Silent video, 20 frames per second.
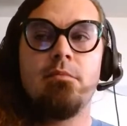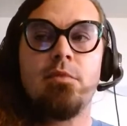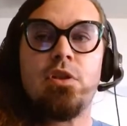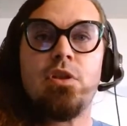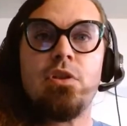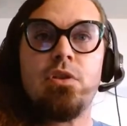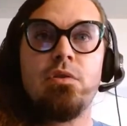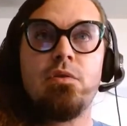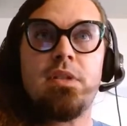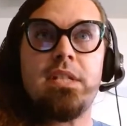
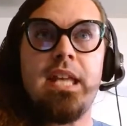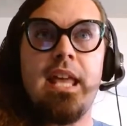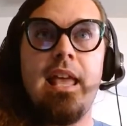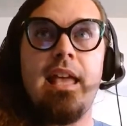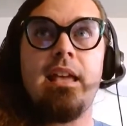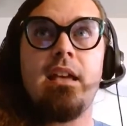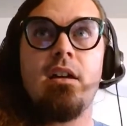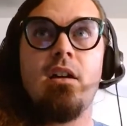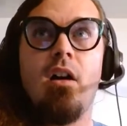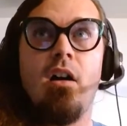to
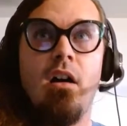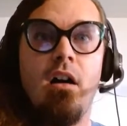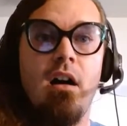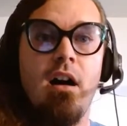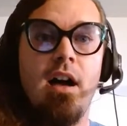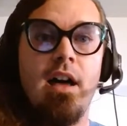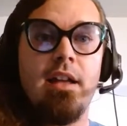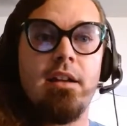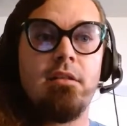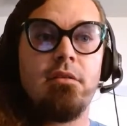take
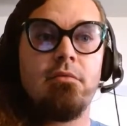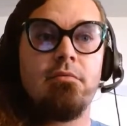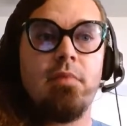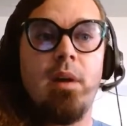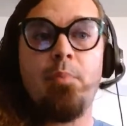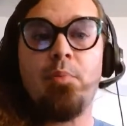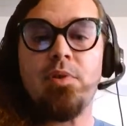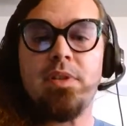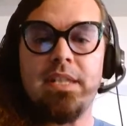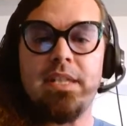on
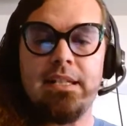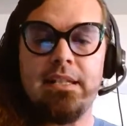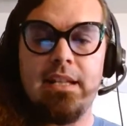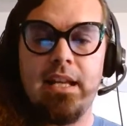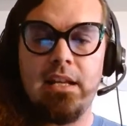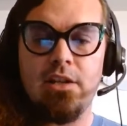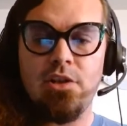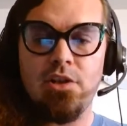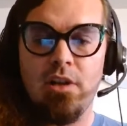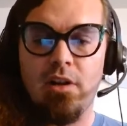
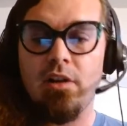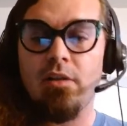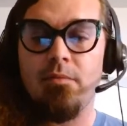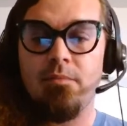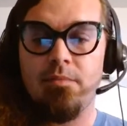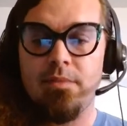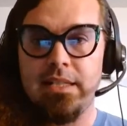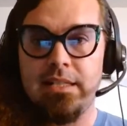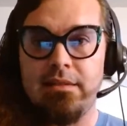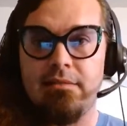representation or